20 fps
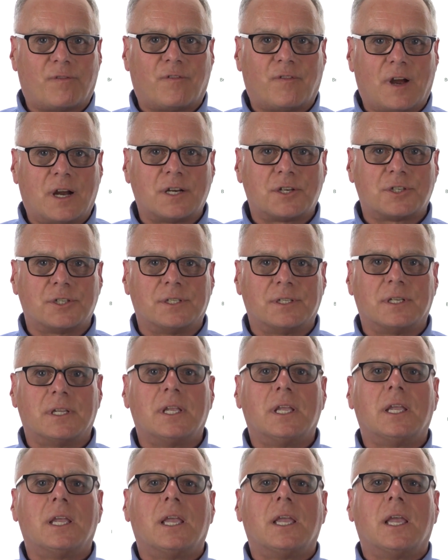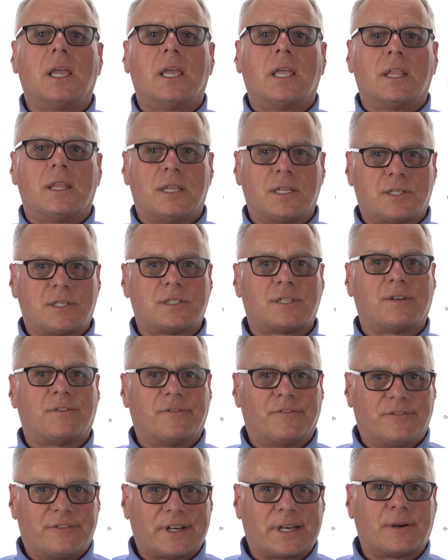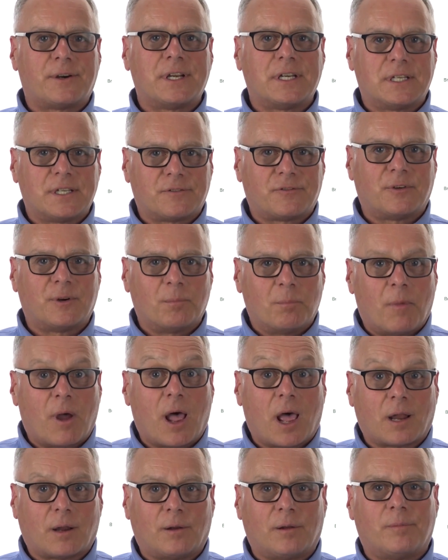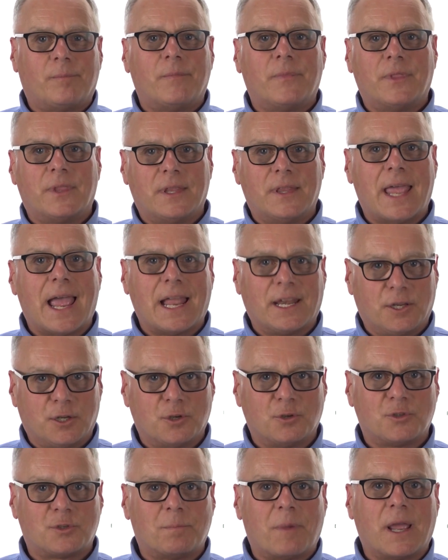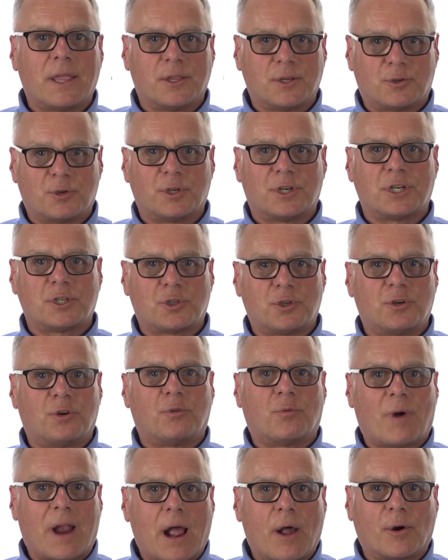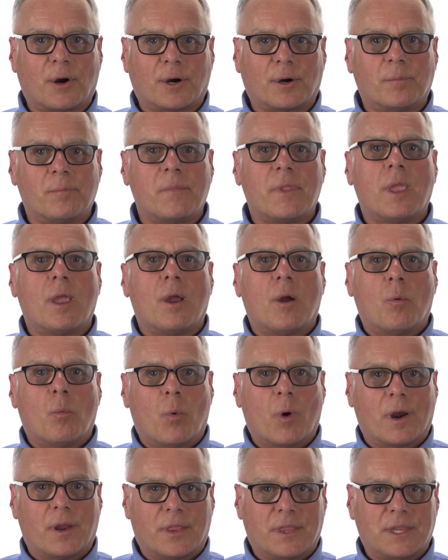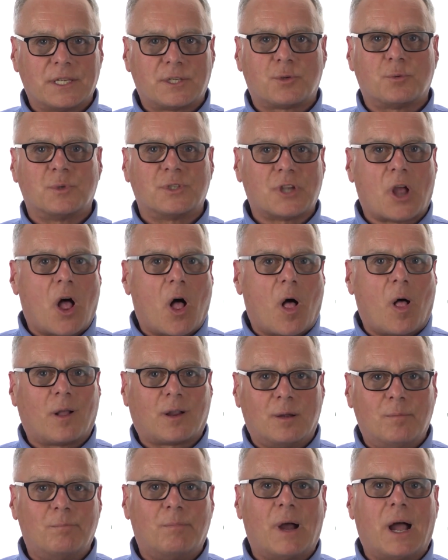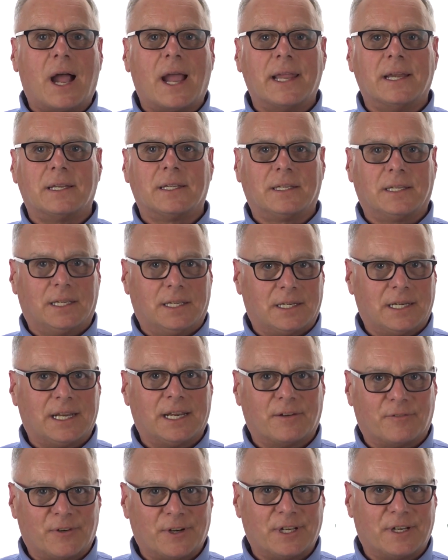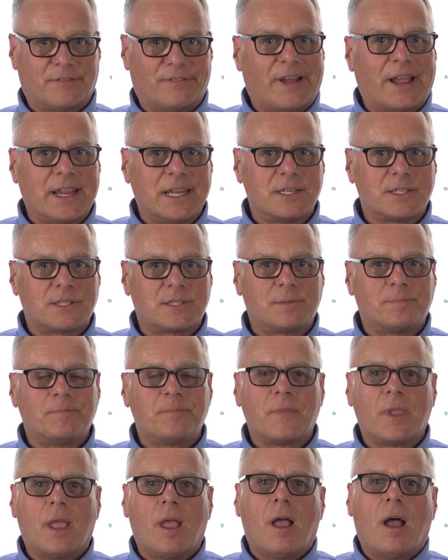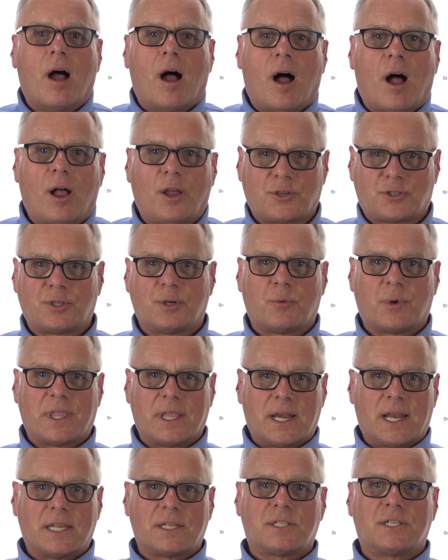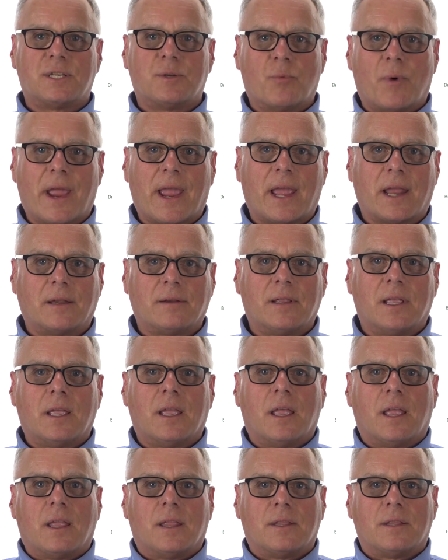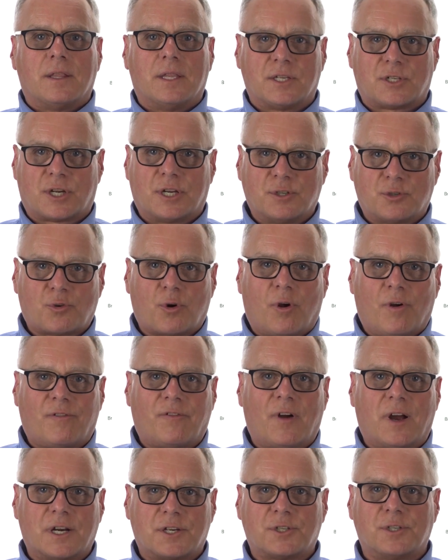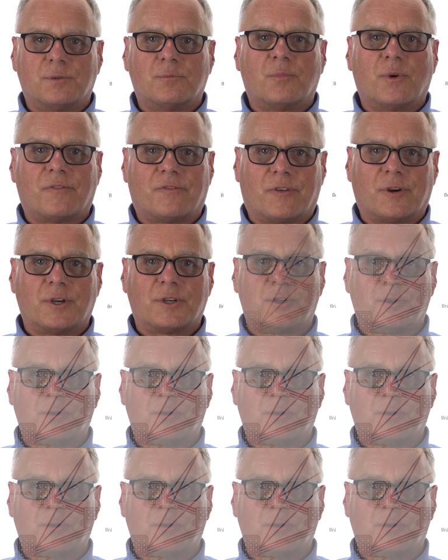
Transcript: function this is a very different model than that used by the traditional router, where this was all combined in every device. Also within SD-WAN, this control function, referred